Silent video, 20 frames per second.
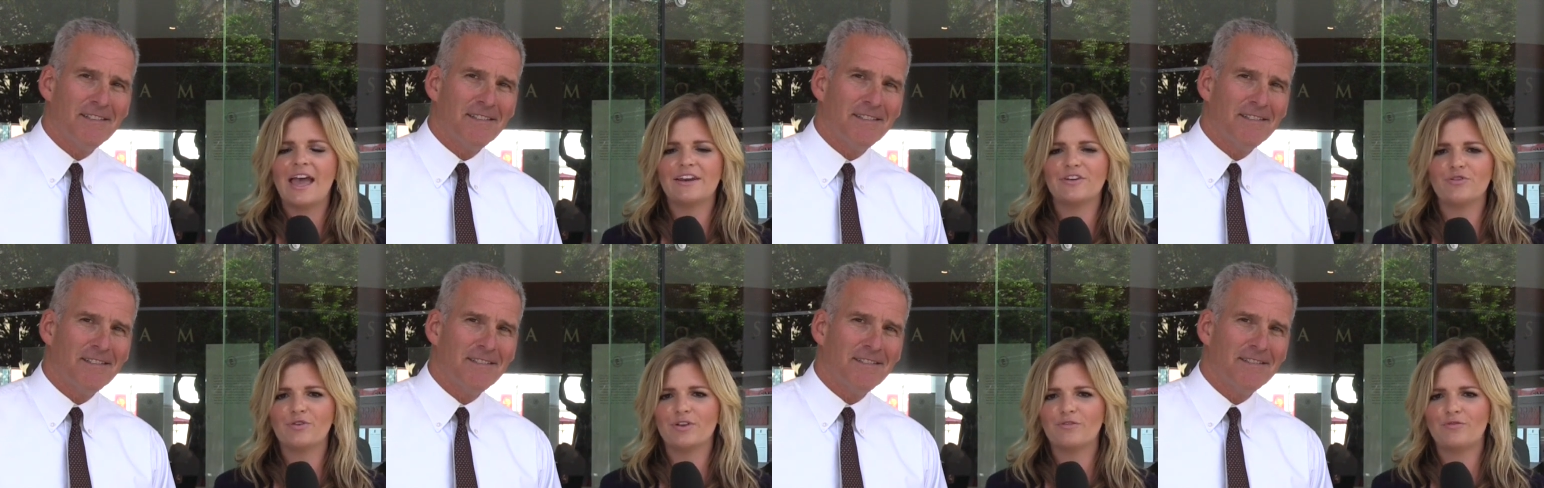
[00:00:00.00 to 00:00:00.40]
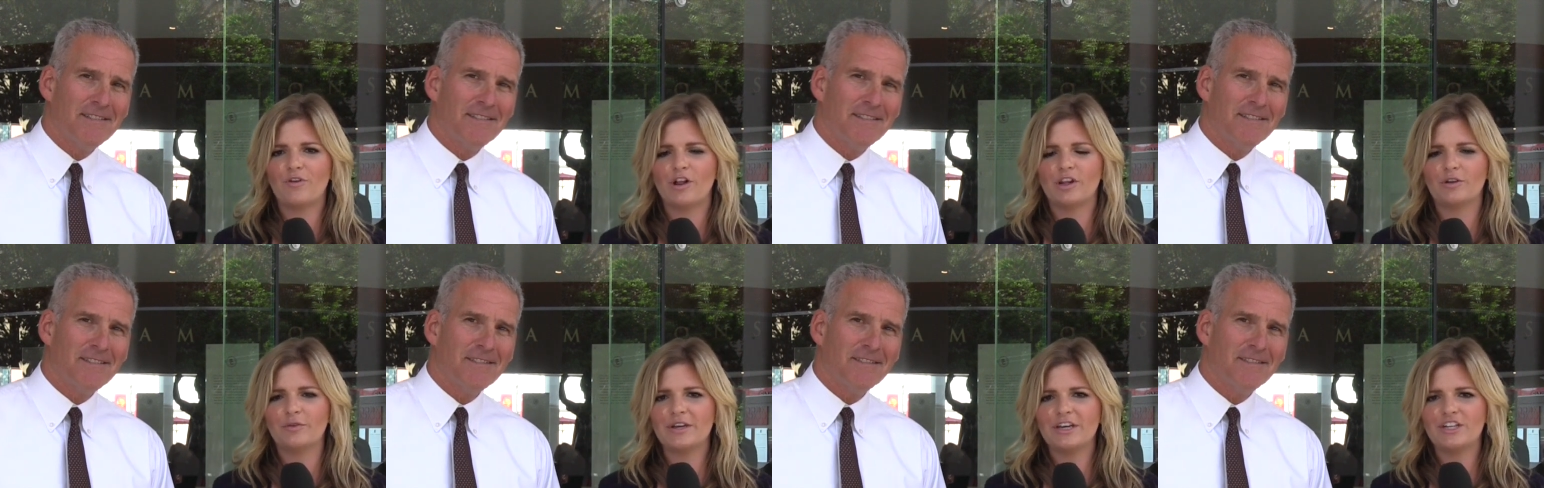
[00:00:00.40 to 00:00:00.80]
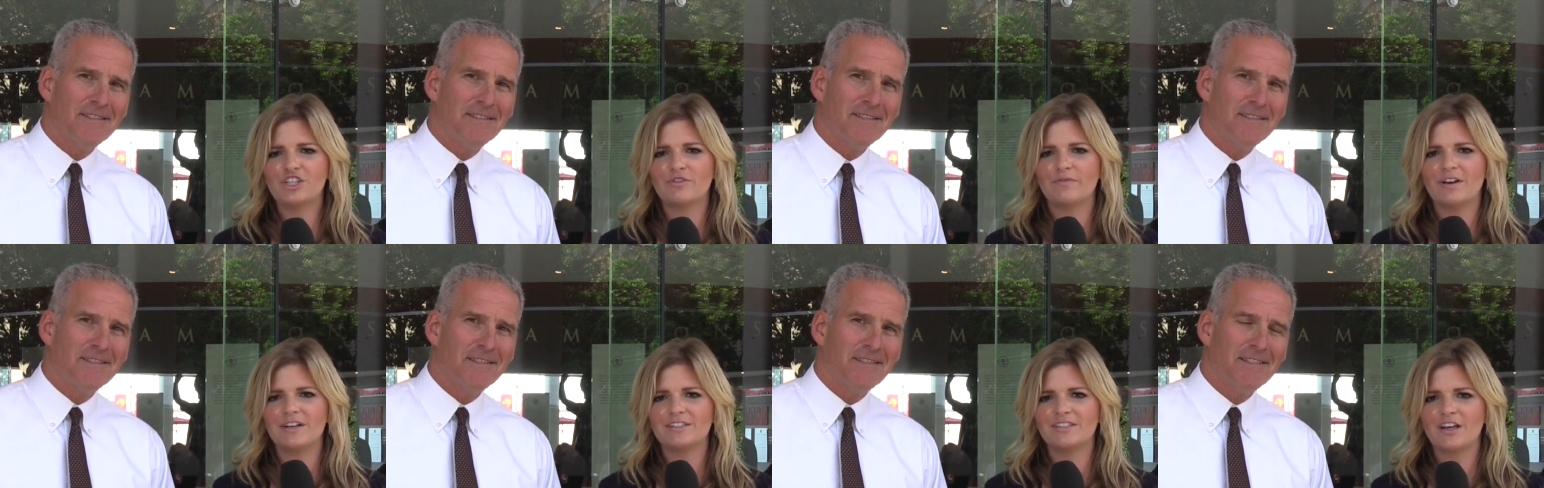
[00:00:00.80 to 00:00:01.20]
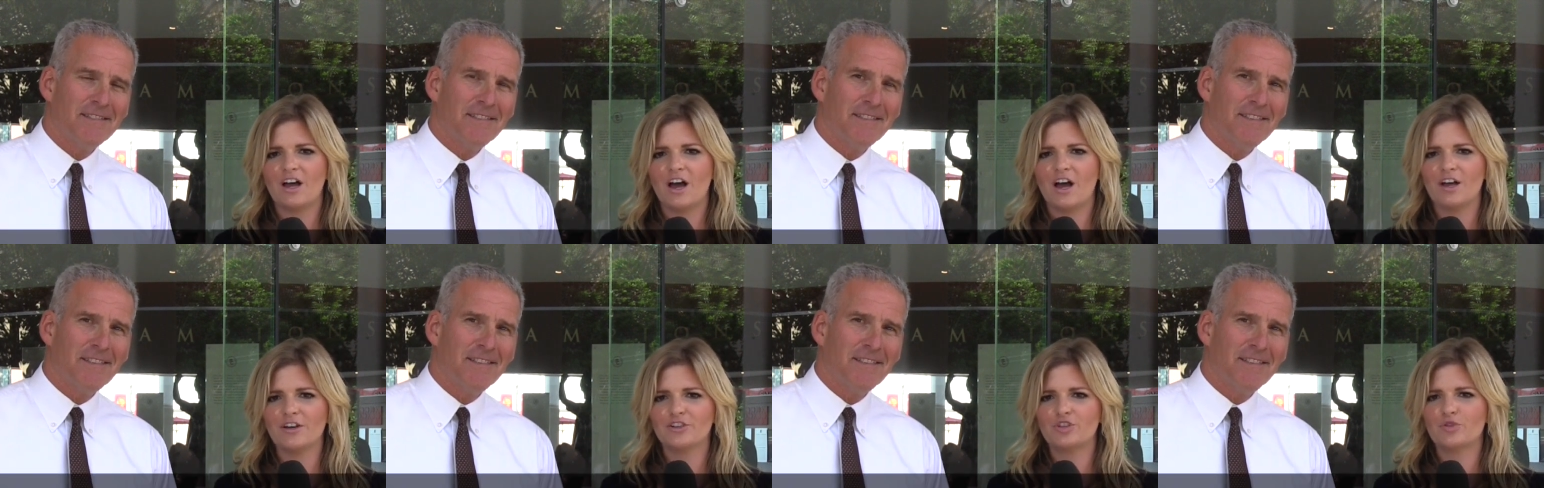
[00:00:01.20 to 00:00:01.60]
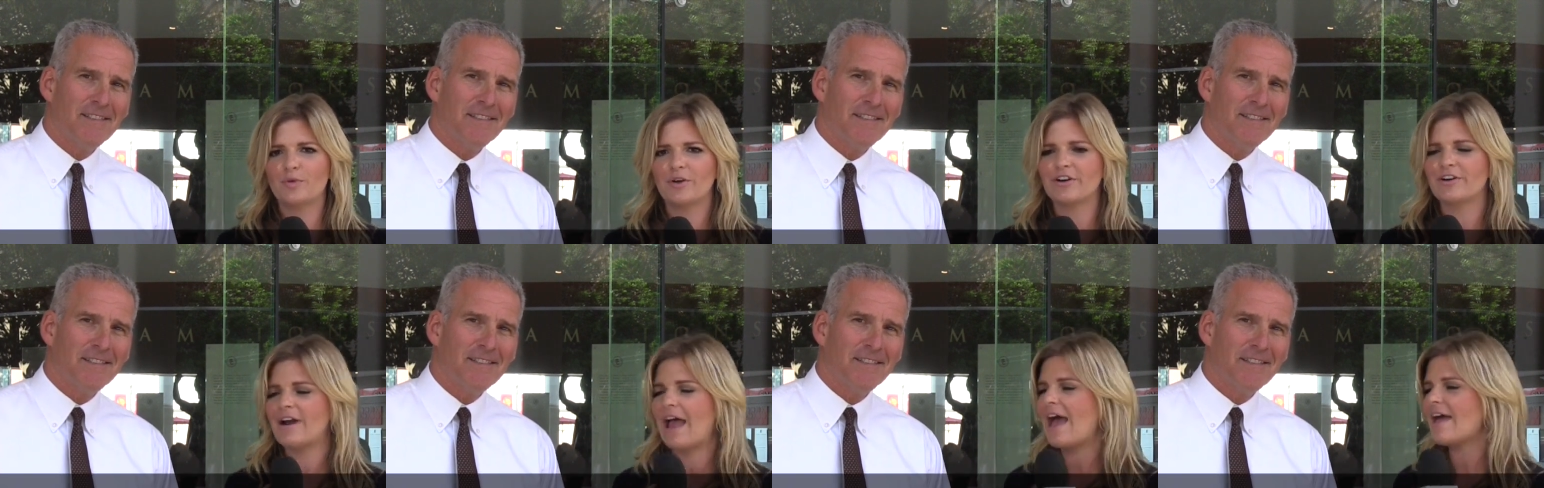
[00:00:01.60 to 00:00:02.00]
Speaker 1: And you can follow each of us on
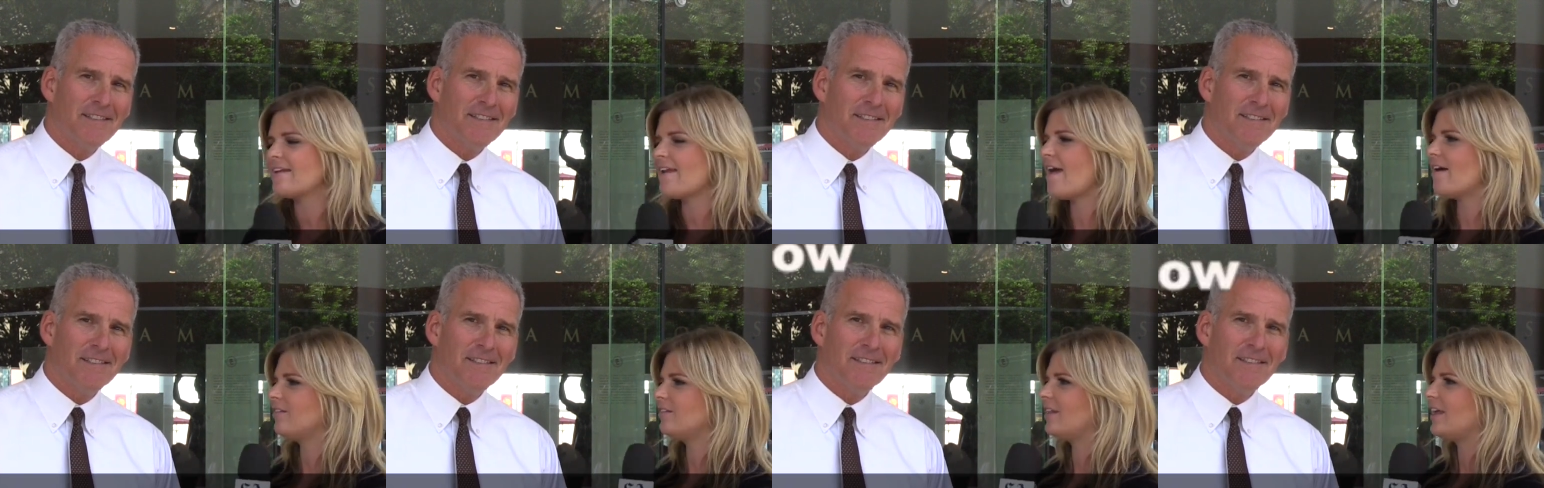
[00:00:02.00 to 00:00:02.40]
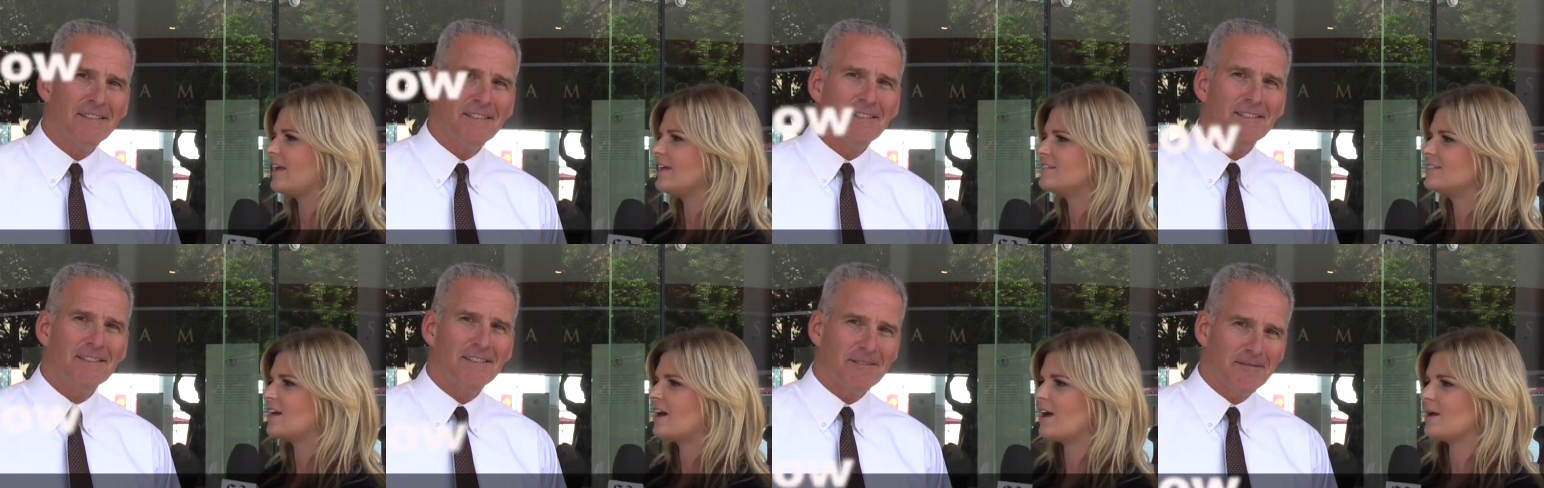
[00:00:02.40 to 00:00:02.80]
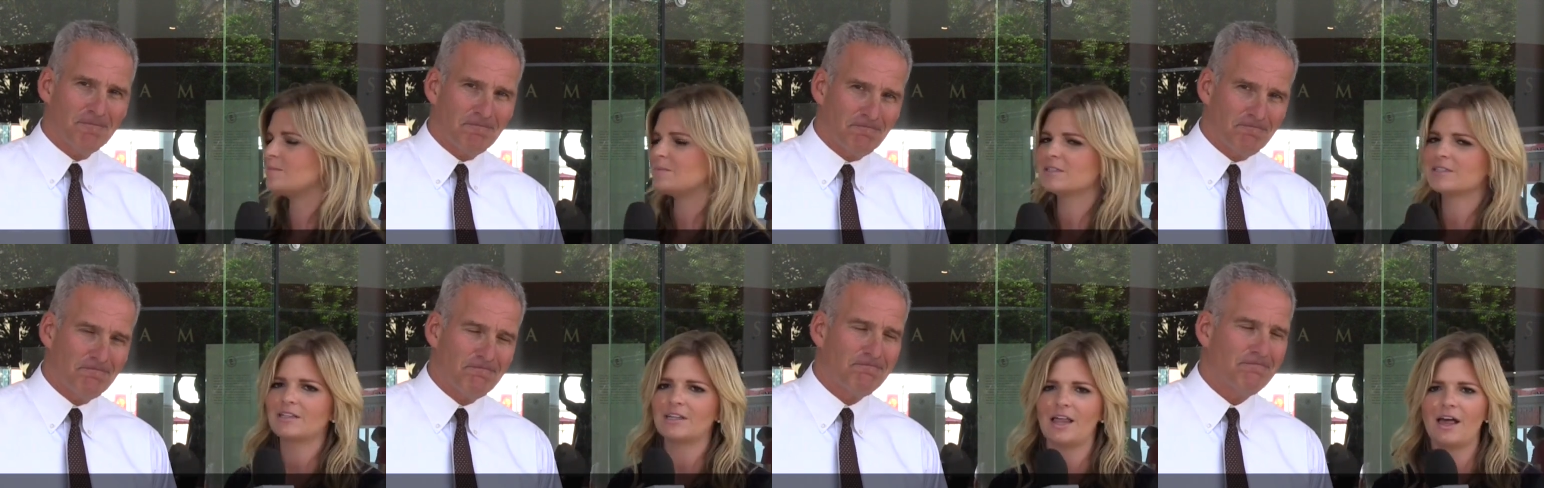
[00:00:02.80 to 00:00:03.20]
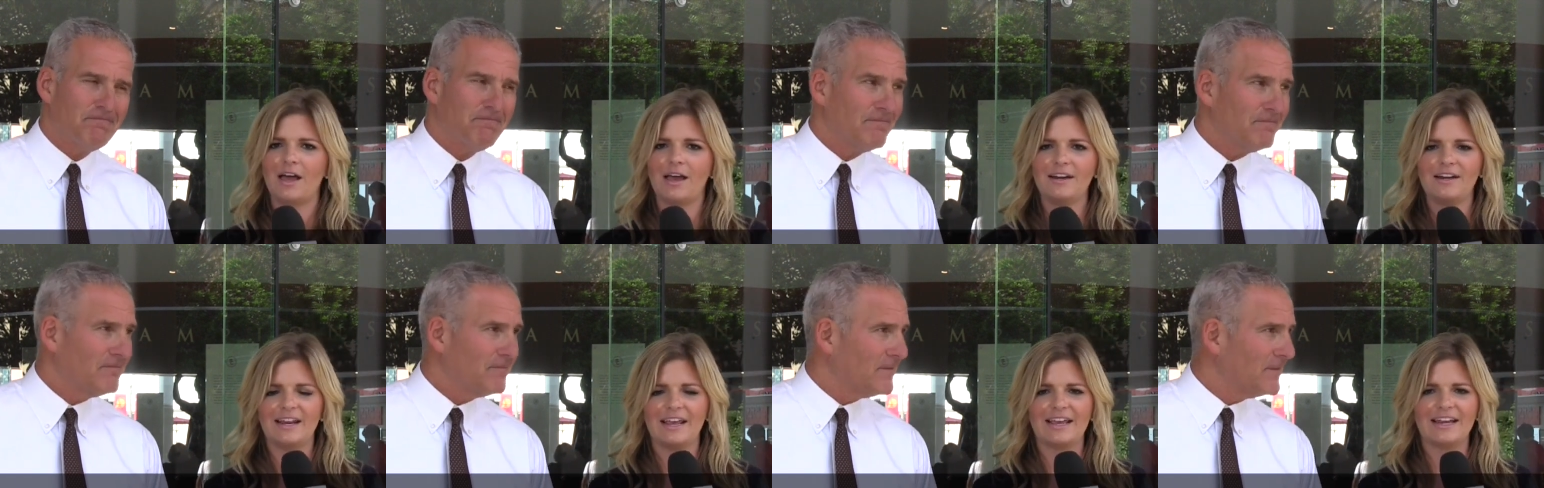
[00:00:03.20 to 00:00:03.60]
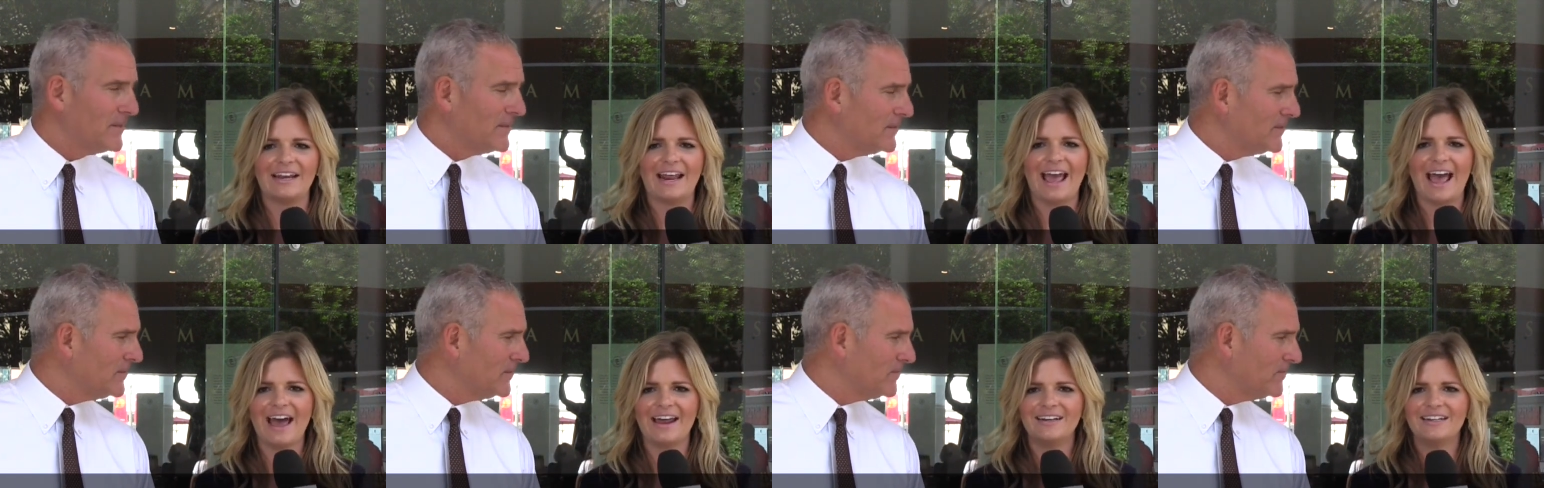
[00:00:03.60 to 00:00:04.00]
Twitter at LA Times Klein
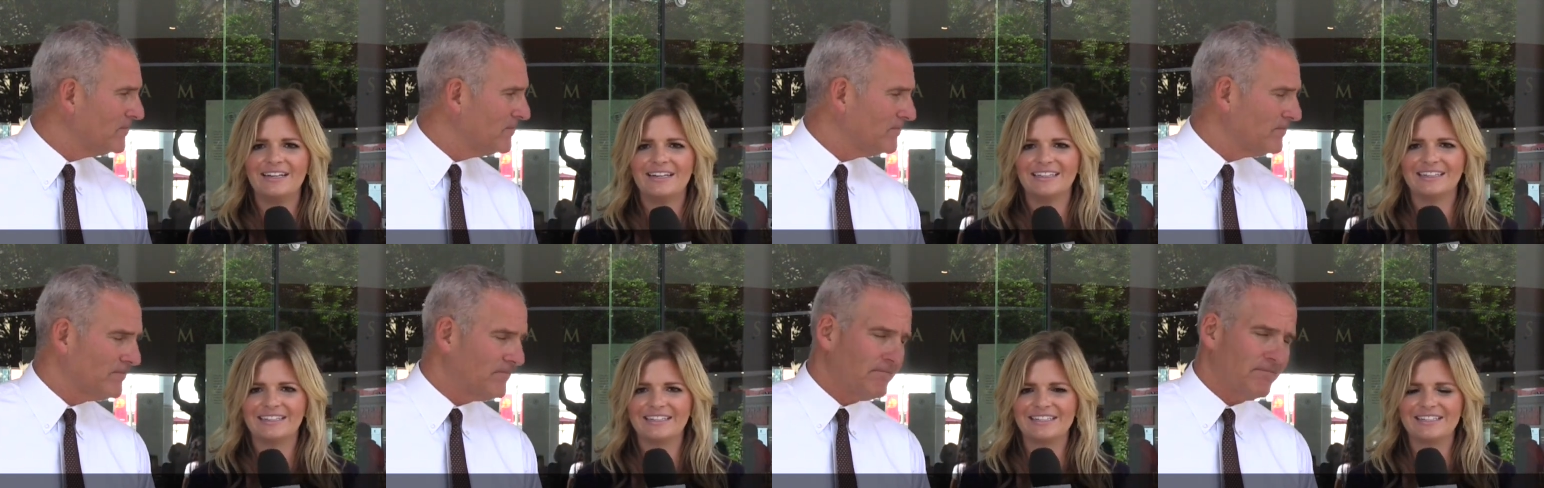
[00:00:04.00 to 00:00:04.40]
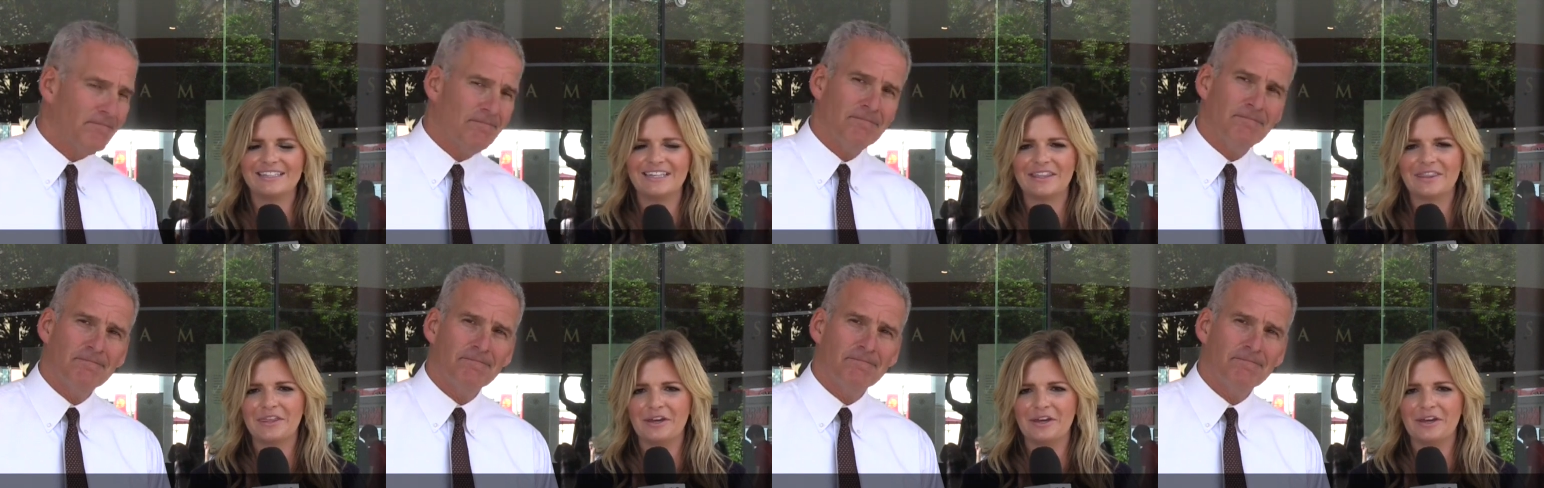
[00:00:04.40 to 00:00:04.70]
and at Lindsey